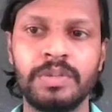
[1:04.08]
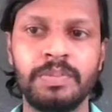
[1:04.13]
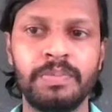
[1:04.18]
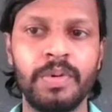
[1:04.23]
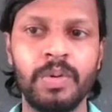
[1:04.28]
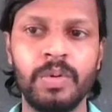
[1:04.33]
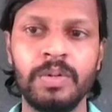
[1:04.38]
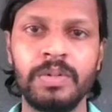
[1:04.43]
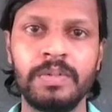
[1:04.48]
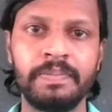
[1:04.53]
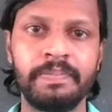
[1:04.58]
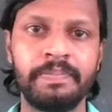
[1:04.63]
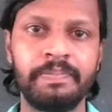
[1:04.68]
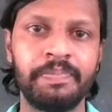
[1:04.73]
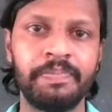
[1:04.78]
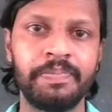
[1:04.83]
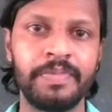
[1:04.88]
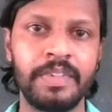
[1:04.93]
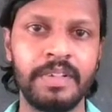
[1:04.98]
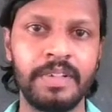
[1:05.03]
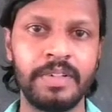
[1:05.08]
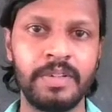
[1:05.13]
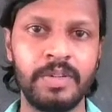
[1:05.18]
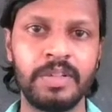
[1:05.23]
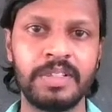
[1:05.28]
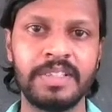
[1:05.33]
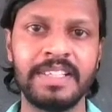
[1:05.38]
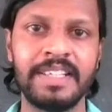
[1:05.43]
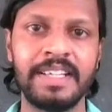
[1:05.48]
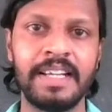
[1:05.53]
Pole,
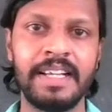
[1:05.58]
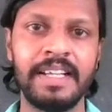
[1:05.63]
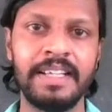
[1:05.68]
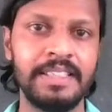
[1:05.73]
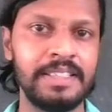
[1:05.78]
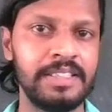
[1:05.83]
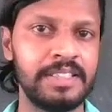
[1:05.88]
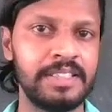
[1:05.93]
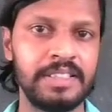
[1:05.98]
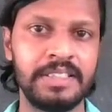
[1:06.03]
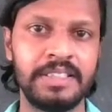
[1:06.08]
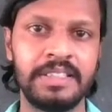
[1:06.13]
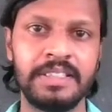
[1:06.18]
Northern land.